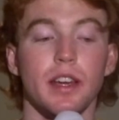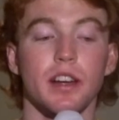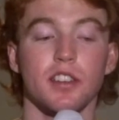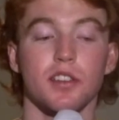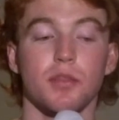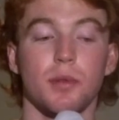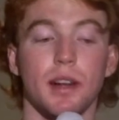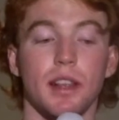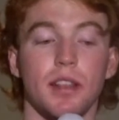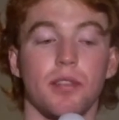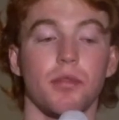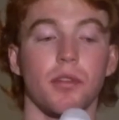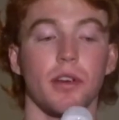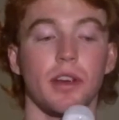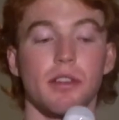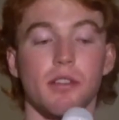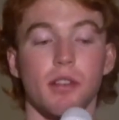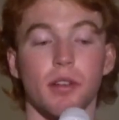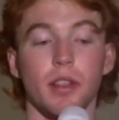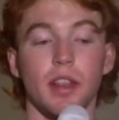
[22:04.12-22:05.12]
the young
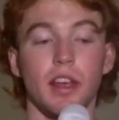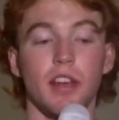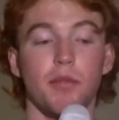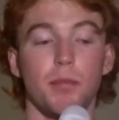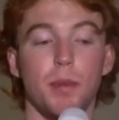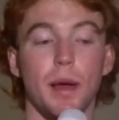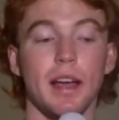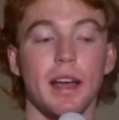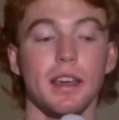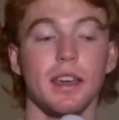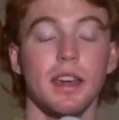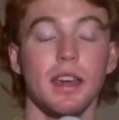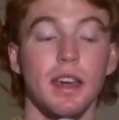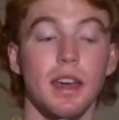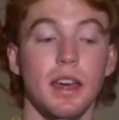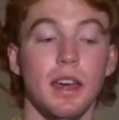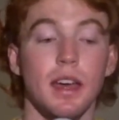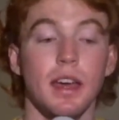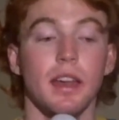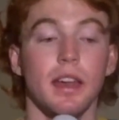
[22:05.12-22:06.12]
23-year-old left back.
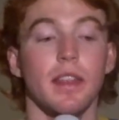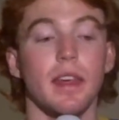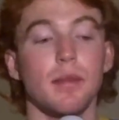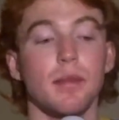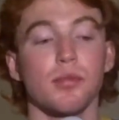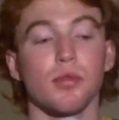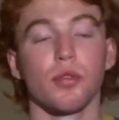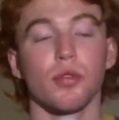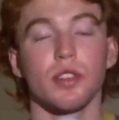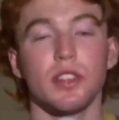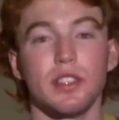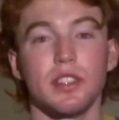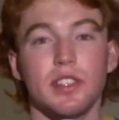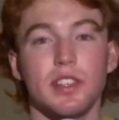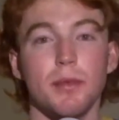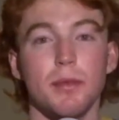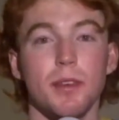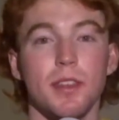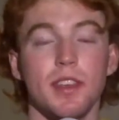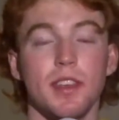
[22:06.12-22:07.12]
They brought
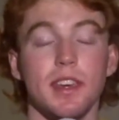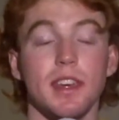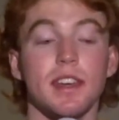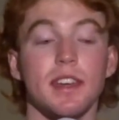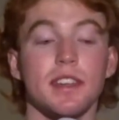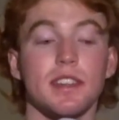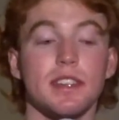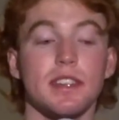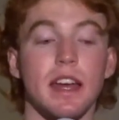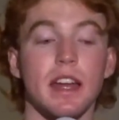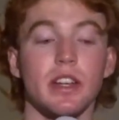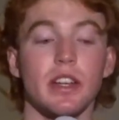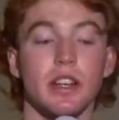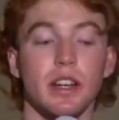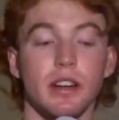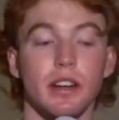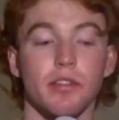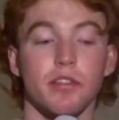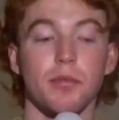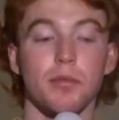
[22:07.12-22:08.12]
in Timothy
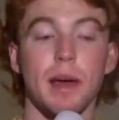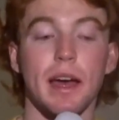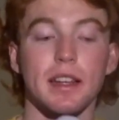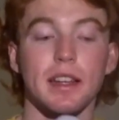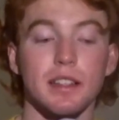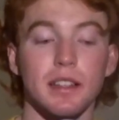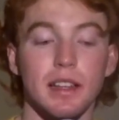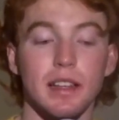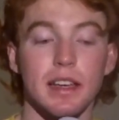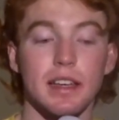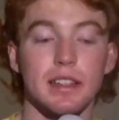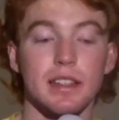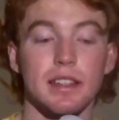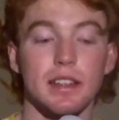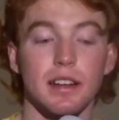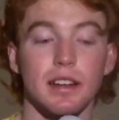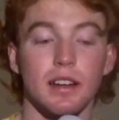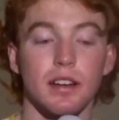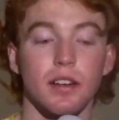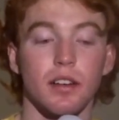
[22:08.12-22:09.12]
Castagna from
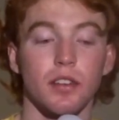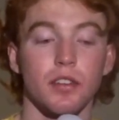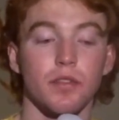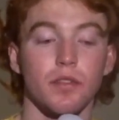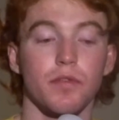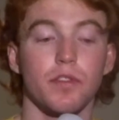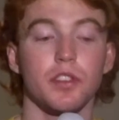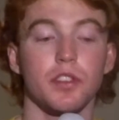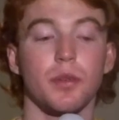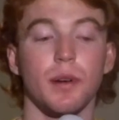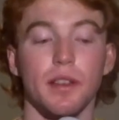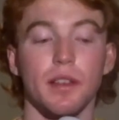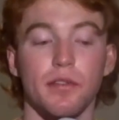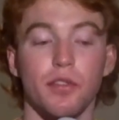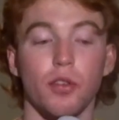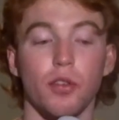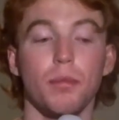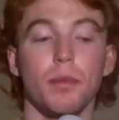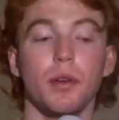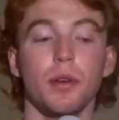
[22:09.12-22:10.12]
Atalanta for
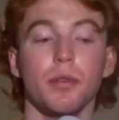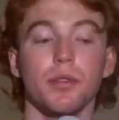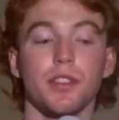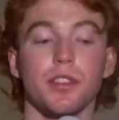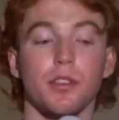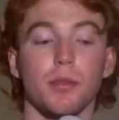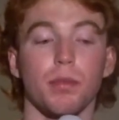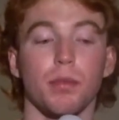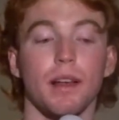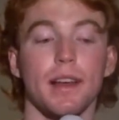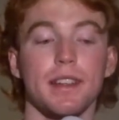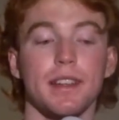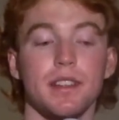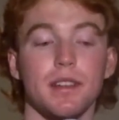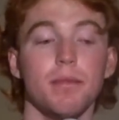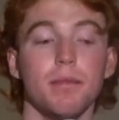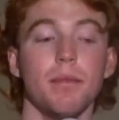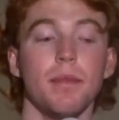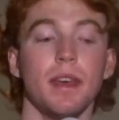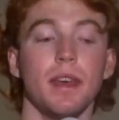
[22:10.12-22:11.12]
24 mil to
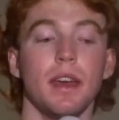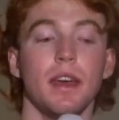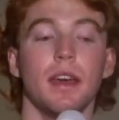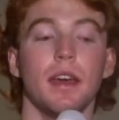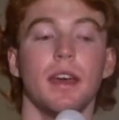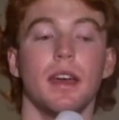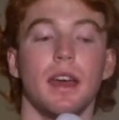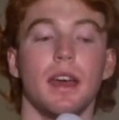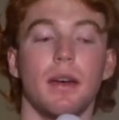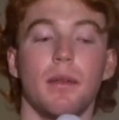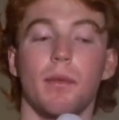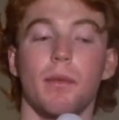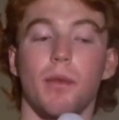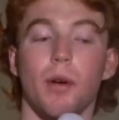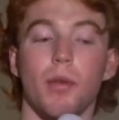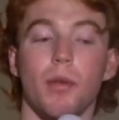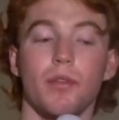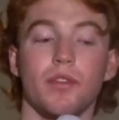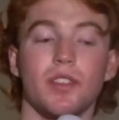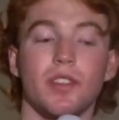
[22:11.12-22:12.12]
replace him.
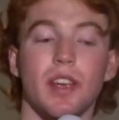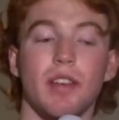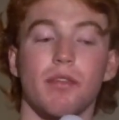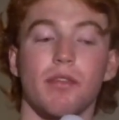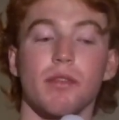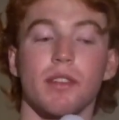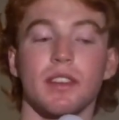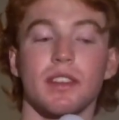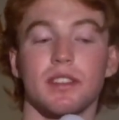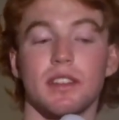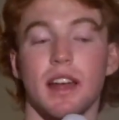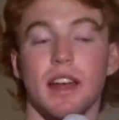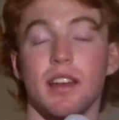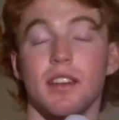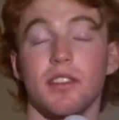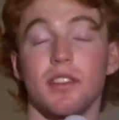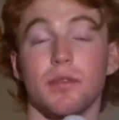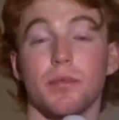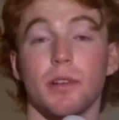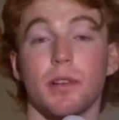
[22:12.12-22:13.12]
And what we've seen from
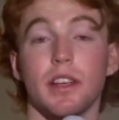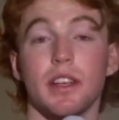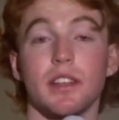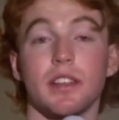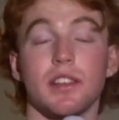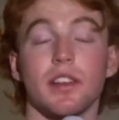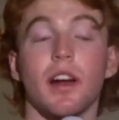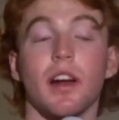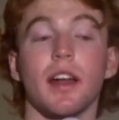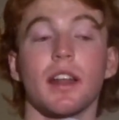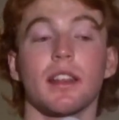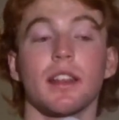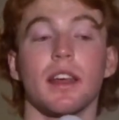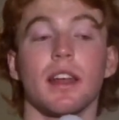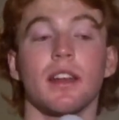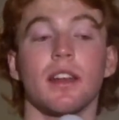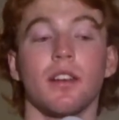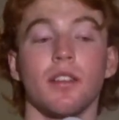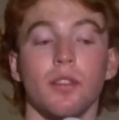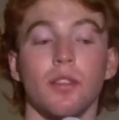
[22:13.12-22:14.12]
Castagna is pretty
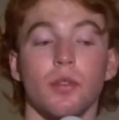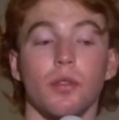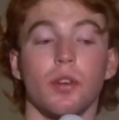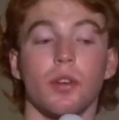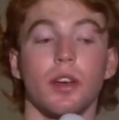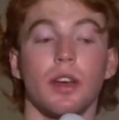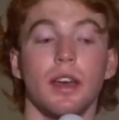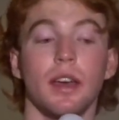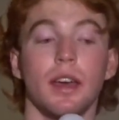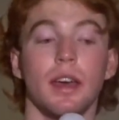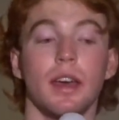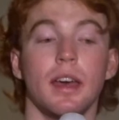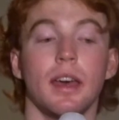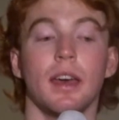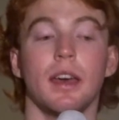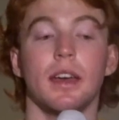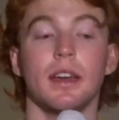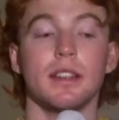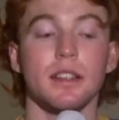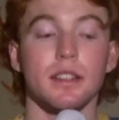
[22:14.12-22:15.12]
exciting. It
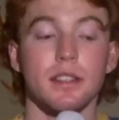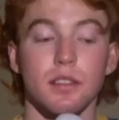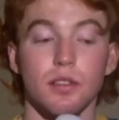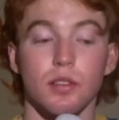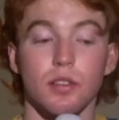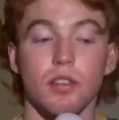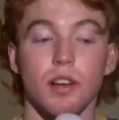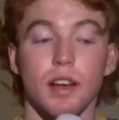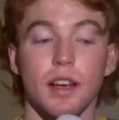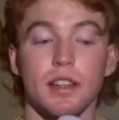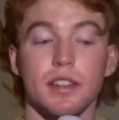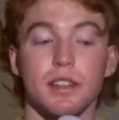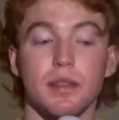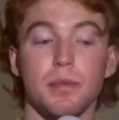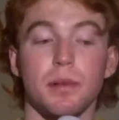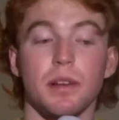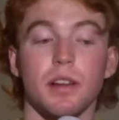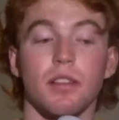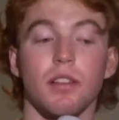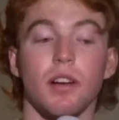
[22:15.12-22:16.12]
doesn't look like a
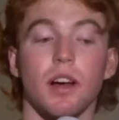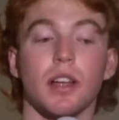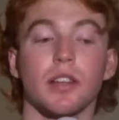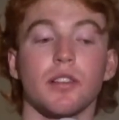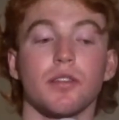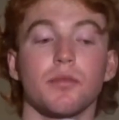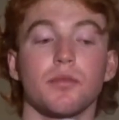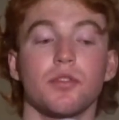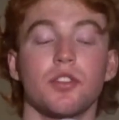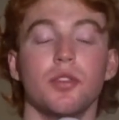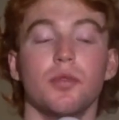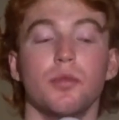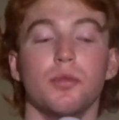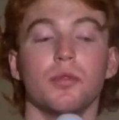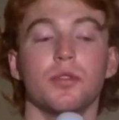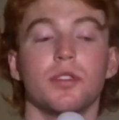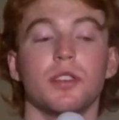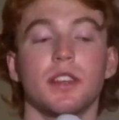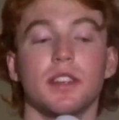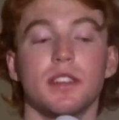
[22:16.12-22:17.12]
dip in class from
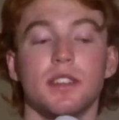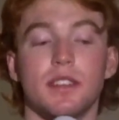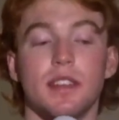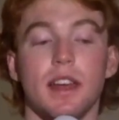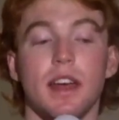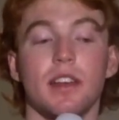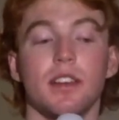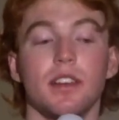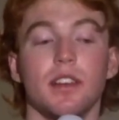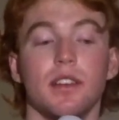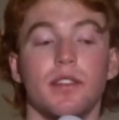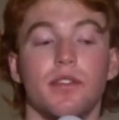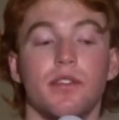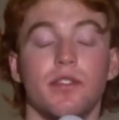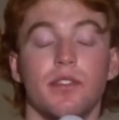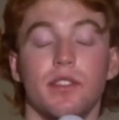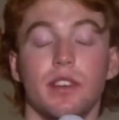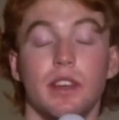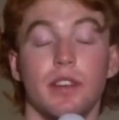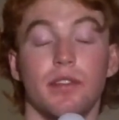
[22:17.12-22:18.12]
Chilwell to Castagna,
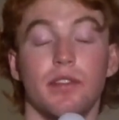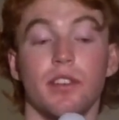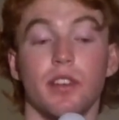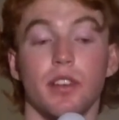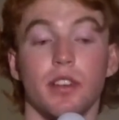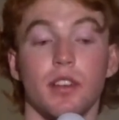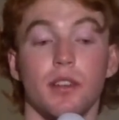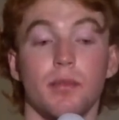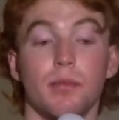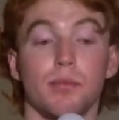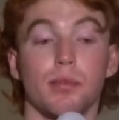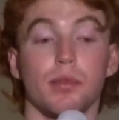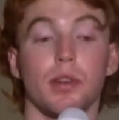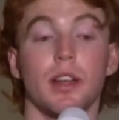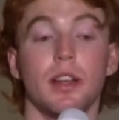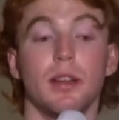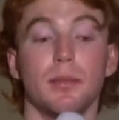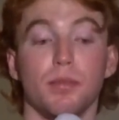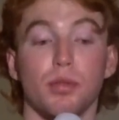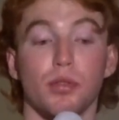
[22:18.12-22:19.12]
if not an
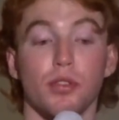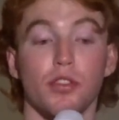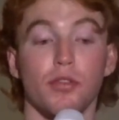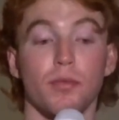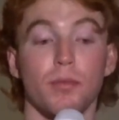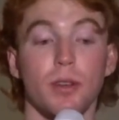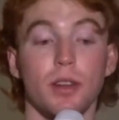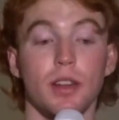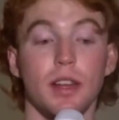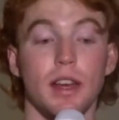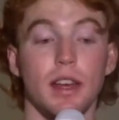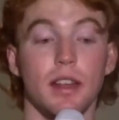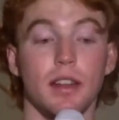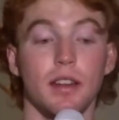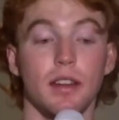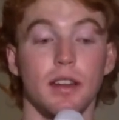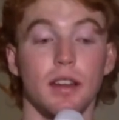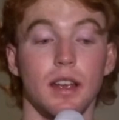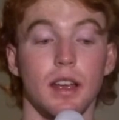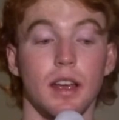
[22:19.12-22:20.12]
improvement.
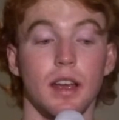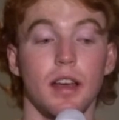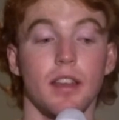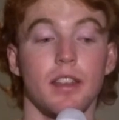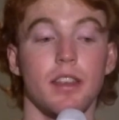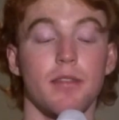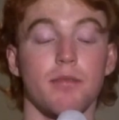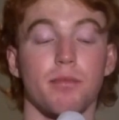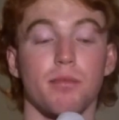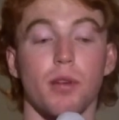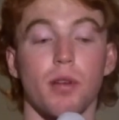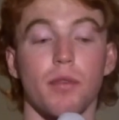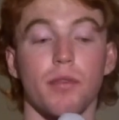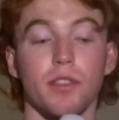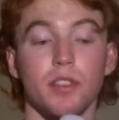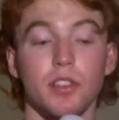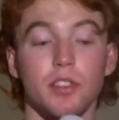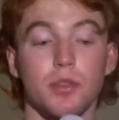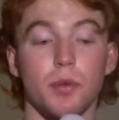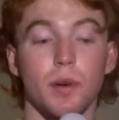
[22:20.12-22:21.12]
And they've
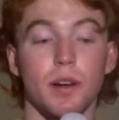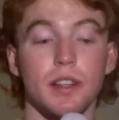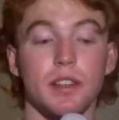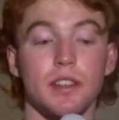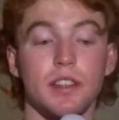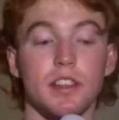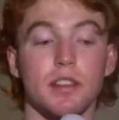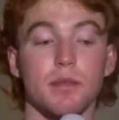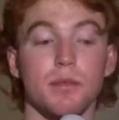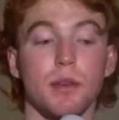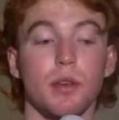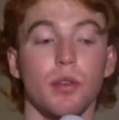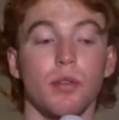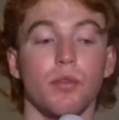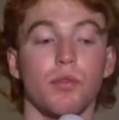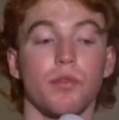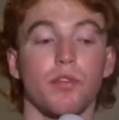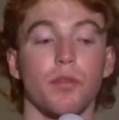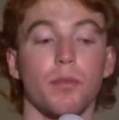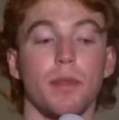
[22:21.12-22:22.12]
profited 26
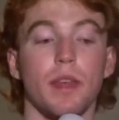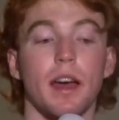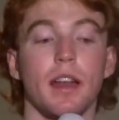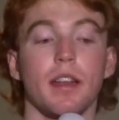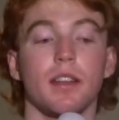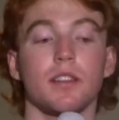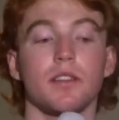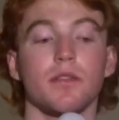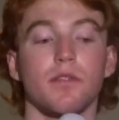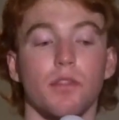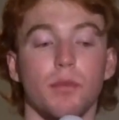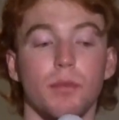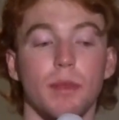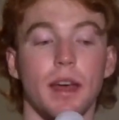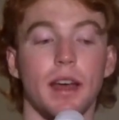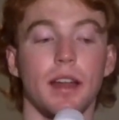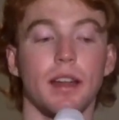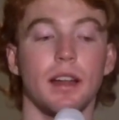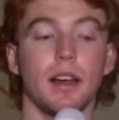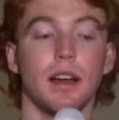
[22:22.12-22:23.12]
mil from that
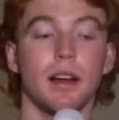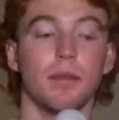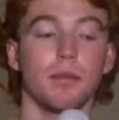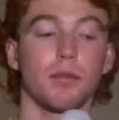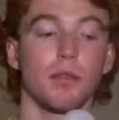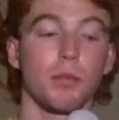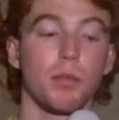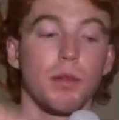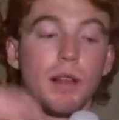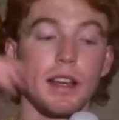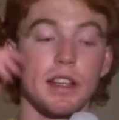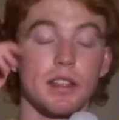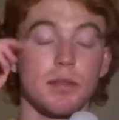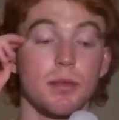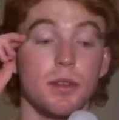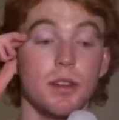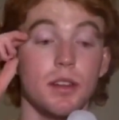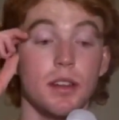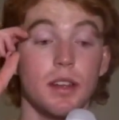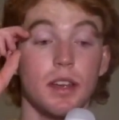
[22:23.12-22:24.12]

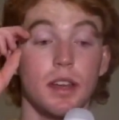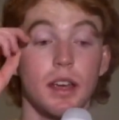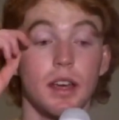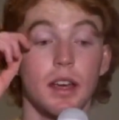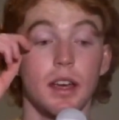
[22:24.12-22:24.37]
replacement.